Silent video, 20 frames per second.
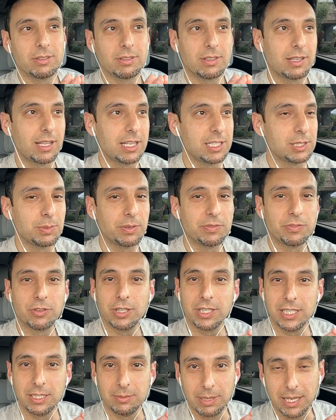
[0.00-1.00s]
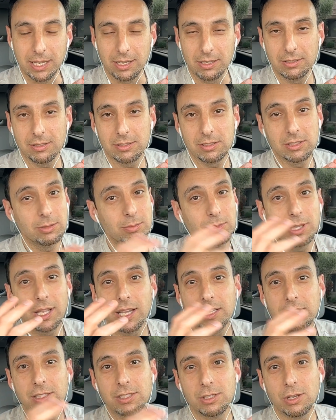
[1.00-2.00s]
Clients prefer email. Some
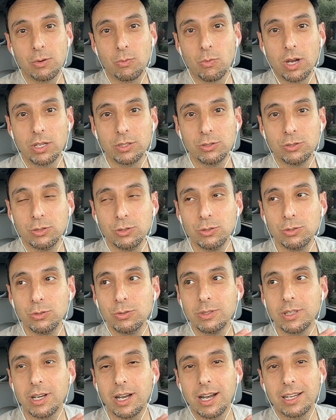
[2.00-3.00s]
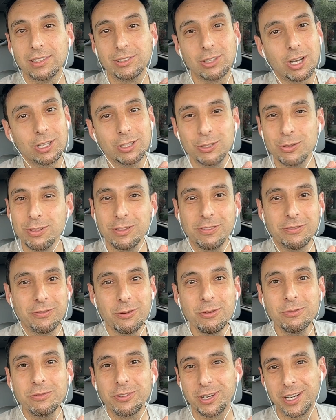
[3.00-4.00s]
clients want to talk to you on the
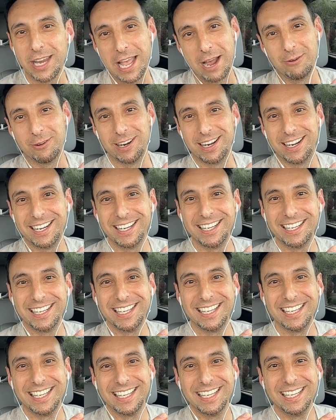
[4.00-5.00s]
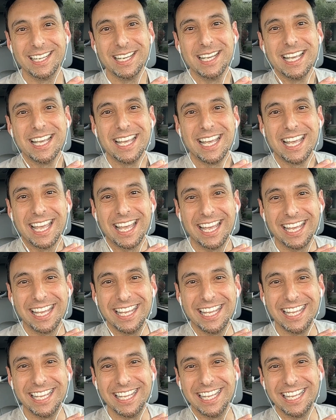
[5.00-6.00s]
phone for an hour and
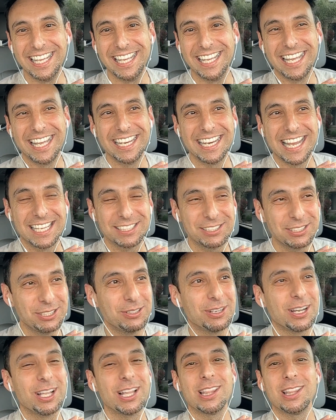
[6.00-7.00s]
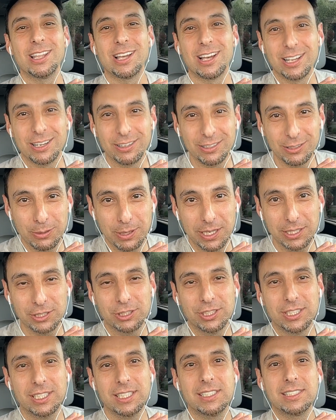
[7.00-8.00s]
and ask you a lot of
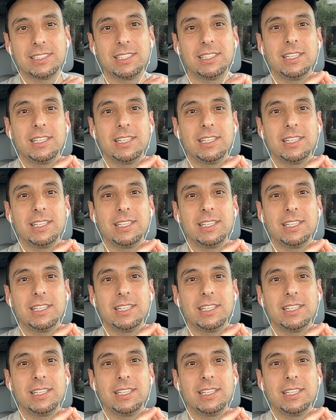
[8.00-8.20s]
questions.